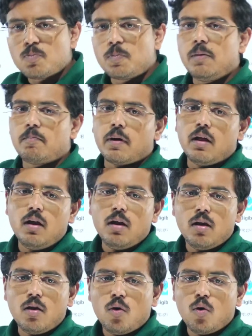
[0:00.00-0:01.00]
people
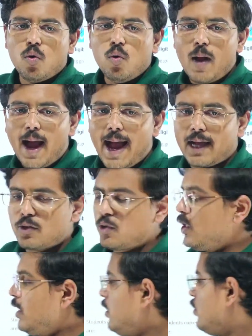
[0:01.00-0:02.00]
who
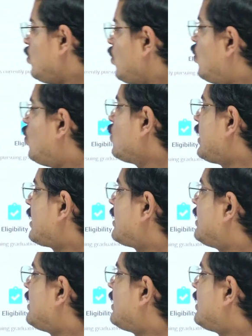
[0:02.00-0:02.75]
actually know that